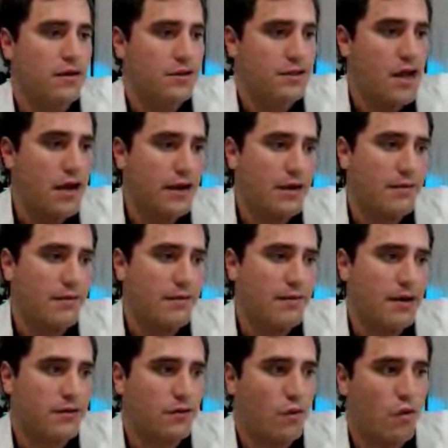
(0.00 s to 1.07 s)
talking about the
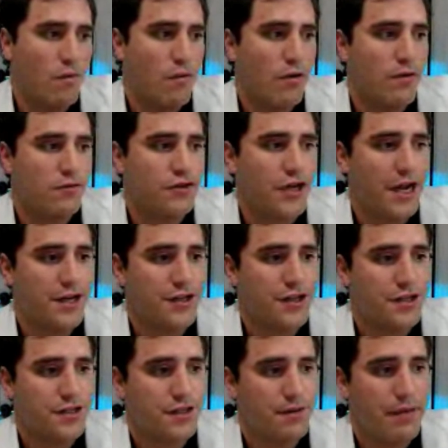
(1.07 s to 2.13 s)
hormonal changes
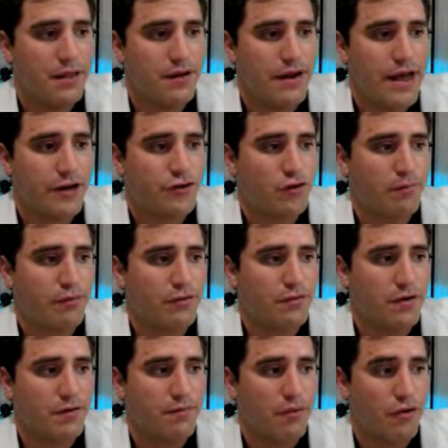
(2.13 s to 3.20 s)
in men, the natural
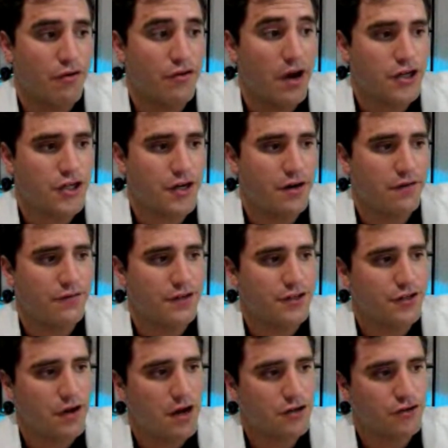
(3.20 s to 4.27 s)
production of
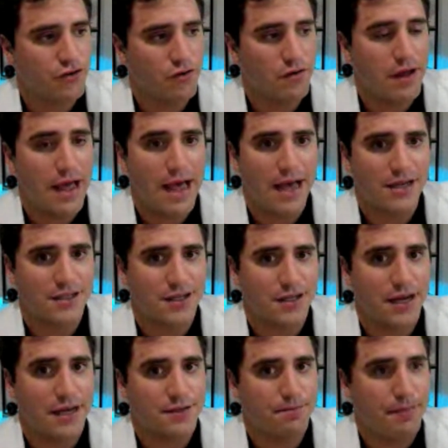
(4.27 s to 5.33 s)
testosterone as
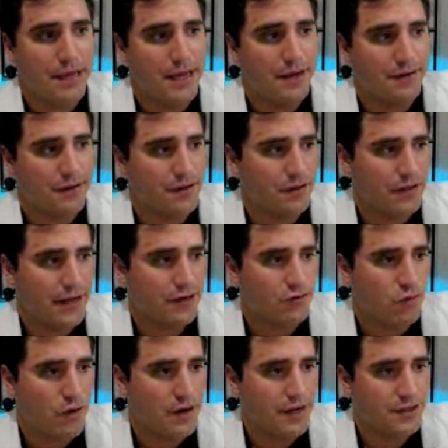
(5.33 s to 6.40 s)
it has peaked in the late
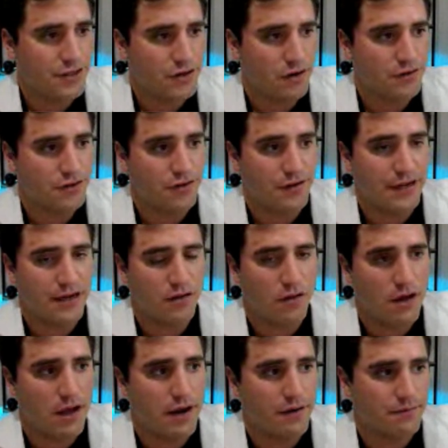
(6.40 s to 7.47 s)
20s starts to
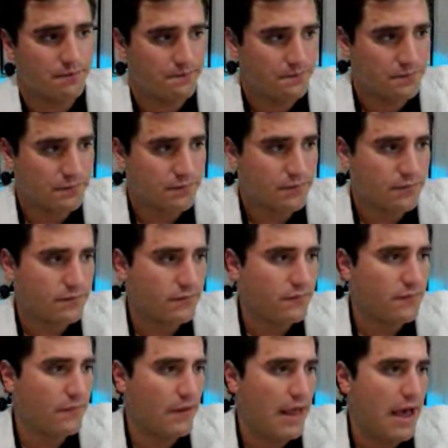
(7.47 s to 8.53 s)
decline.
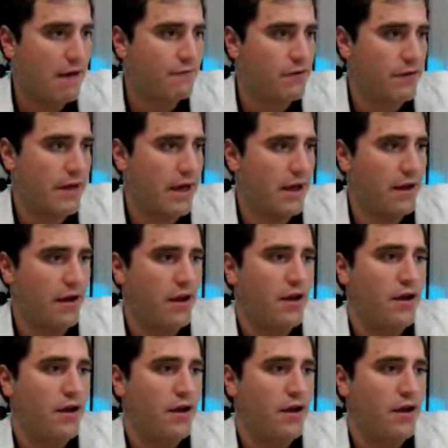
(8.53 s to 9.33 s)
After that,